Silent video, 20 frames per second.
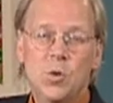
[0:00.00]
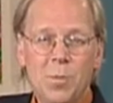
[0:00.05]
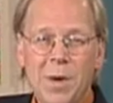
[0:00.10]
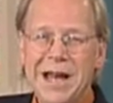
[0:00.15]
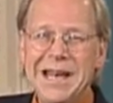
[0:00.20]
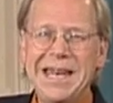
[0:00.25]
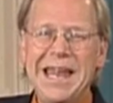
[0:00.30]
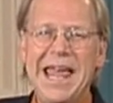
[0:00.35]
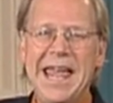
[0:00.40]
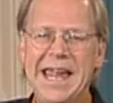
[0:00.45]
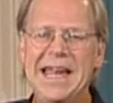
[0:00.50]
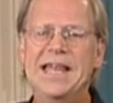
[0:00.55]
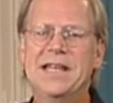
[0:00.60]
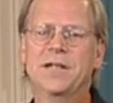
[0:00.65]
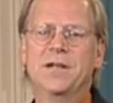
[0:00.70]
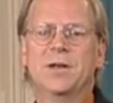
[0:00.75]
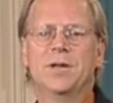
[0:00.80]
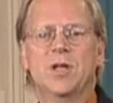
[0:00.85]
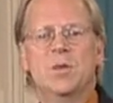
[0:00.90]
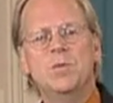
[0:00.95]
might
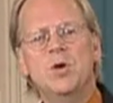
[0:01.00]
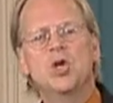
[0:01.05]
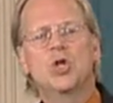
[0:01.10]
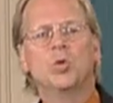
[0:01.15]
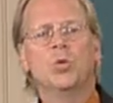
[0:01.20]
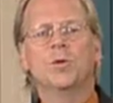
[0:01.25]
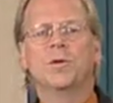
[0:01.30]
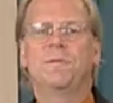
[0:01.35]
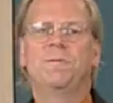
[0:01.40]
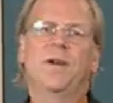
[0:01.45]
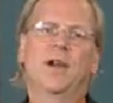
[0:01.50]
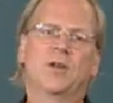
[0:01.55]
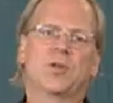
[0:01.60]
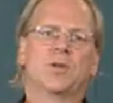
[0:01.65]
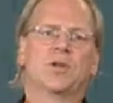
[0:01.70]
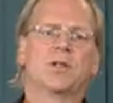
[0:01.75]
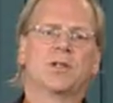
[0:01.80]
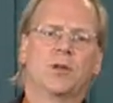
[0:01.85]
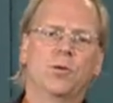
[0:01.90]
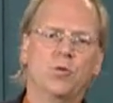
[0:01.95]
hate the mutual
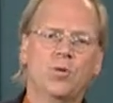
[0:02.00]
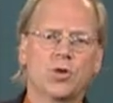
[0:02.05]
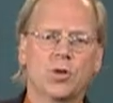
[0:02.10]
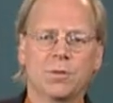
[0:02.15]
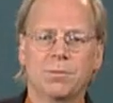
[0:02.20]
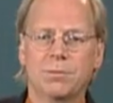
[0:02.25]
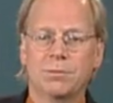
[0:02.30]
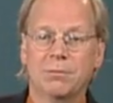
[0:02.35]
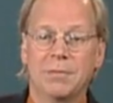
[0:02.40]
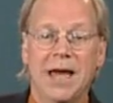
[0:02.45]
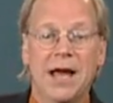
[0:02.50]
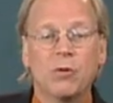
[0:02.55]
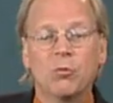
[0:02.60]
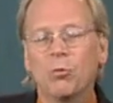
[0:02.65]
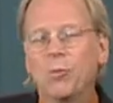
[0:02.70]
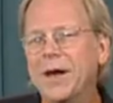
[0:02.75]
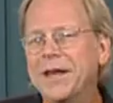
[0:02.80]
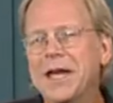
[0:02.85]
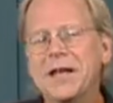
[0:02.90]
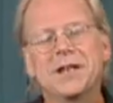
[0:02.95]
defection solution
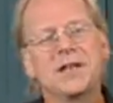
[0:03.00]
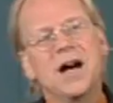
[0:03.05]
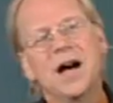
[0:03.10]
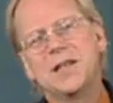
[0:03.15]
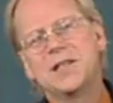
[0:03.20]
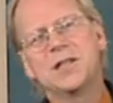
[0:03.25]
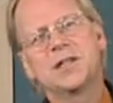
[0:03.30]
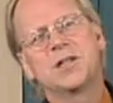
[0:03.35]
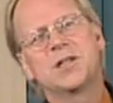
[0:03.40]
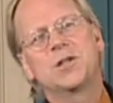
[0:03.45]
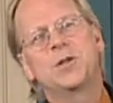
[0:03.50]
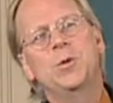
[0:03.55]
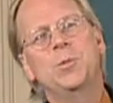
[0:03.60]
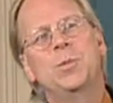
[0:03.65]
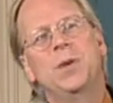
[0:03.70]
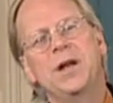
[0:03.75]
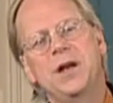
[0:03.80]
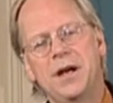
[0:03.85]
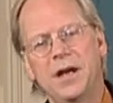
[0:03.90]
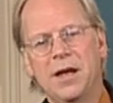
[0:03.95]
and recognize its
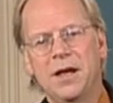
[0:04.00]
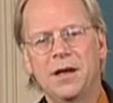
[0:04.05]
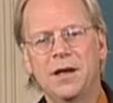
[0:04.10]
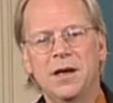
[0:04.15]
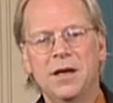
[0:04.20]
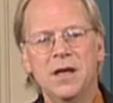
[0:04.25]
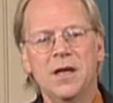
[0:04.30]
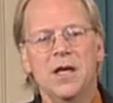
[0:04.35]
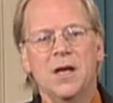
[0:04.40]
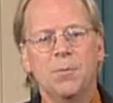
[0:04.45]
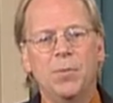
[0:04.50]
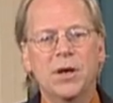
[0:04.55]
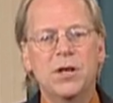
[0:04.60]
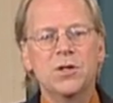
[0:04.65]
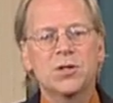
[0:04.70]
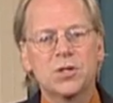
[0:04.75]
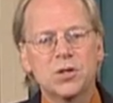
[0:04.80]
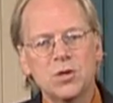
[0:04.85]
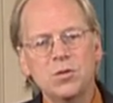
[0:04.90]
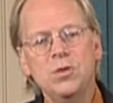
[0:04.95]
stupidity, but
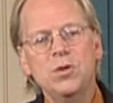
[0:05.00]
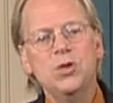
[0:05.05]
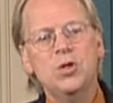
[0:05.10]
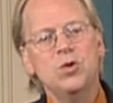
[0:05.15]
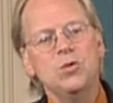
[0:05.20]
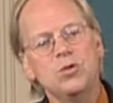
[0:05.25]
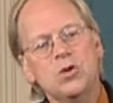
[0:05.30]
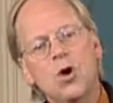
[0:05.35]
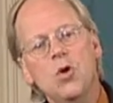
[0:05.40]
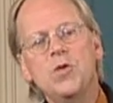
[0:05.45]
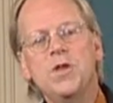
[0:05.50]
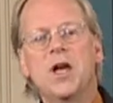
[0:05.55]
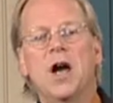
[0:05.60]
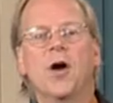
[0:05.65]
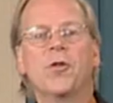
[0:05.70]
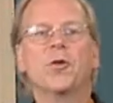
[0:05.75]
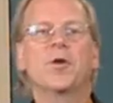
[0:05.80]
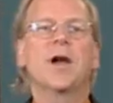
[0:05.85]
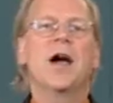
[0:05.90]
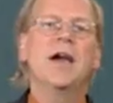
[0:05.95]
as soon as you know the
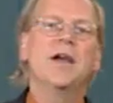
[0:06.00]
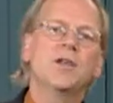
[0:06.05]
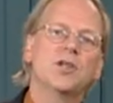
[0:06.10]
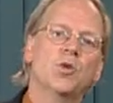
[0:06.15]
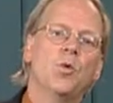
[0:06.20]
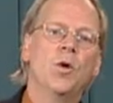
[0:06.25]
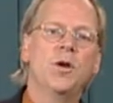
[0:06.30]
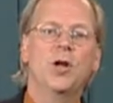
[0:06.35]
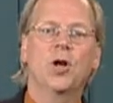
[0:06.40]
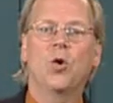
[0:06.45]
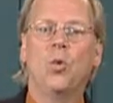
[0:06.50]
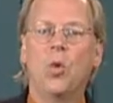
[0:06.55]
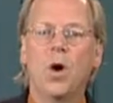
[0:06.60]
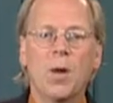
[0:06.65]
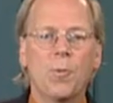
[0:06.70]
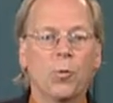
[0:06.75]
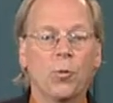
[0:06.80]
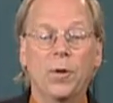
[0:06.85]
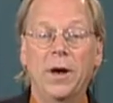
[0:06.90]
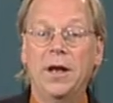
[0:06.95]
other guy is going to
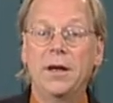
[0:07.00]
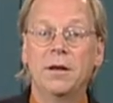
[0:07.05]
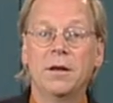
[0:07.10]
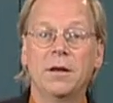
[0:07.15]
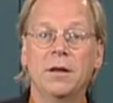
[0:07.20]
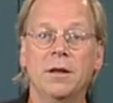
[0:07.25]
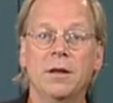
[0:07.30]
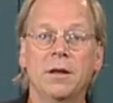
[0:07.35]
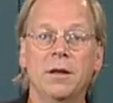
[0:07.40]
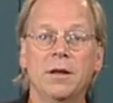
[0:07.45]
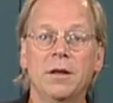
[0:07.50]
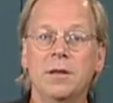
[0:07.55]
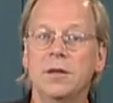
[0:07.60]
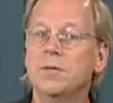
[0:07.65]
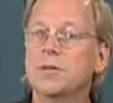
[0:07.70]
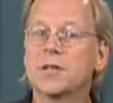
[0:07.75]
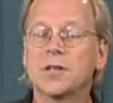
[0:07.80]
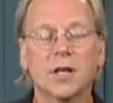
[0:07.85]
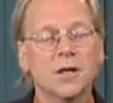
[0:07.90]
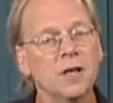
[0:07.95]
cooperate,
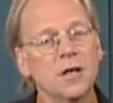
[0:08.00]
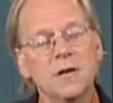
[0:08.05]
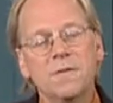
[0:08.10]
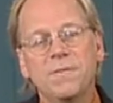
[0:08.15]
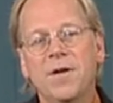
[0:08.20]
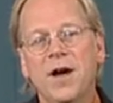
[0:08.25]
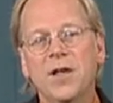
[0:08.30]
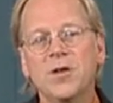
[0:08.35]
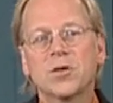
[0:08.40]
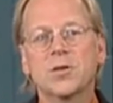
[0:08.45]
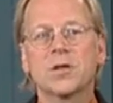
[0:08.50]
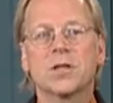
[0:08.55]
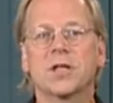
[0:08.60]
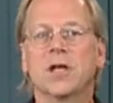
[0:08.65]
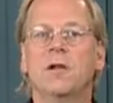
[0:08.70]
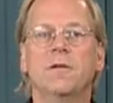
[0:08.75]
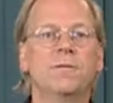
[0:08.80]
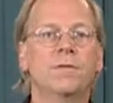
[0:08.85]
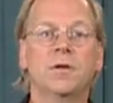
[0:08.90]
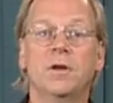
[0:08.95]
you suddenly find
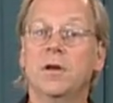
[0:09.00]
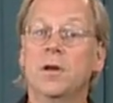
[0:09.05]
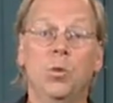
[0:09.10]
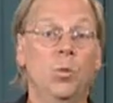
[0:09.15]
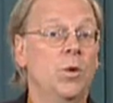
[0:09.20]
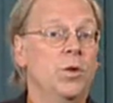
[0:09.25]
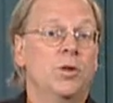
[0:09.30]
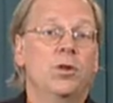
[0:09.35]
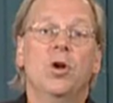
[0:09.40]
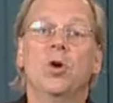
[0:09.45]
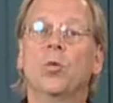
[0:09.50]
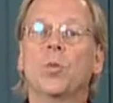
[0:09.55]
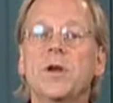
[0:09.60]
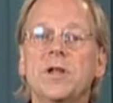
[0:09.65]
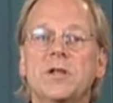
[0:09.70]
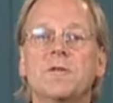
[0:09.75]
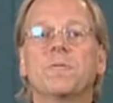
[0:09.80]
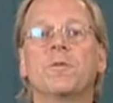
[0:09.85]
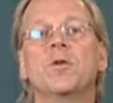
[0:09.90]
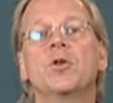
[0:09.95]
yourself with no
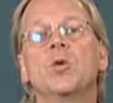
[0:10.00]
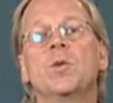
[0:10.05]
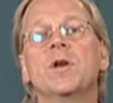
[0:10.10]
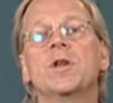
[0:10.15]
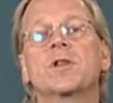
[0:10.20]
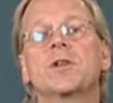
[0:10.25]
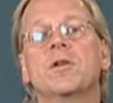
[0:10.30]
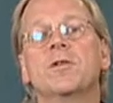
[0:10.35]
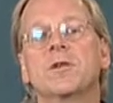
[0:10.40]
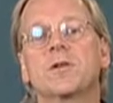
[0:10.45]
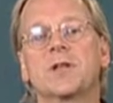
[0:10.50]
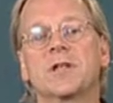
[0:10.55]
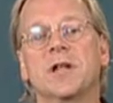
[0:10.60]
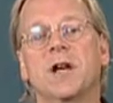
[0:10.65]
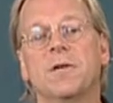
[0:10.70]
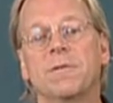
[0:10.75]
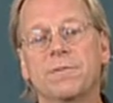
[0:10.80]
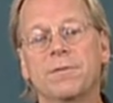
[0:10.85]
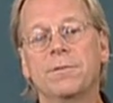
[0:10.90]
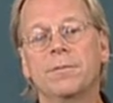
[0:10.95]
reason for doing so
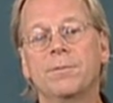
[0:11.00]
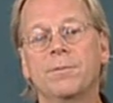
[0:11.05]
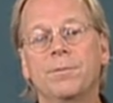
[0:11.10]
yourself.